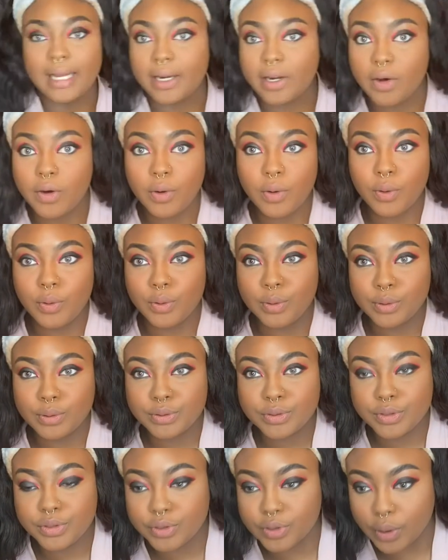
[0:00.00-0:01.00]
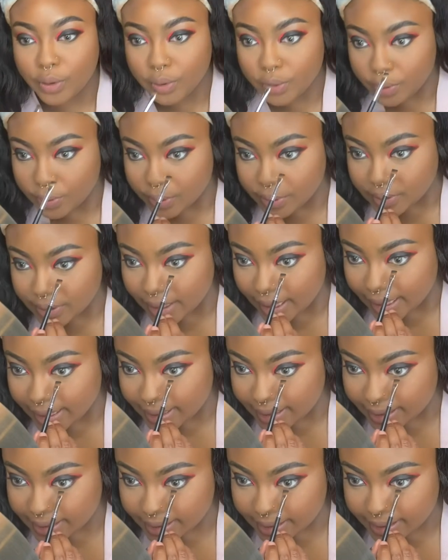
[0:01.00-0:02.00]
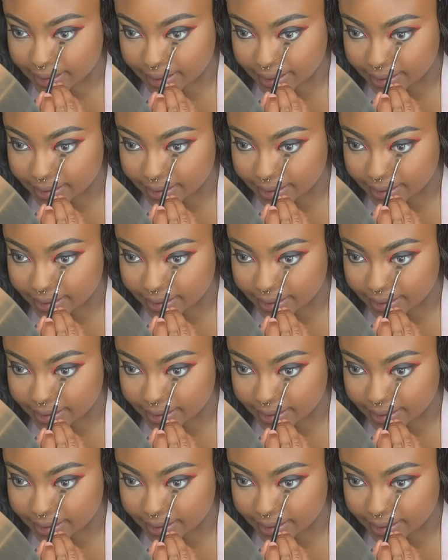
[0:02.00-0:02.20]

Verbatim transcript: a old soul, like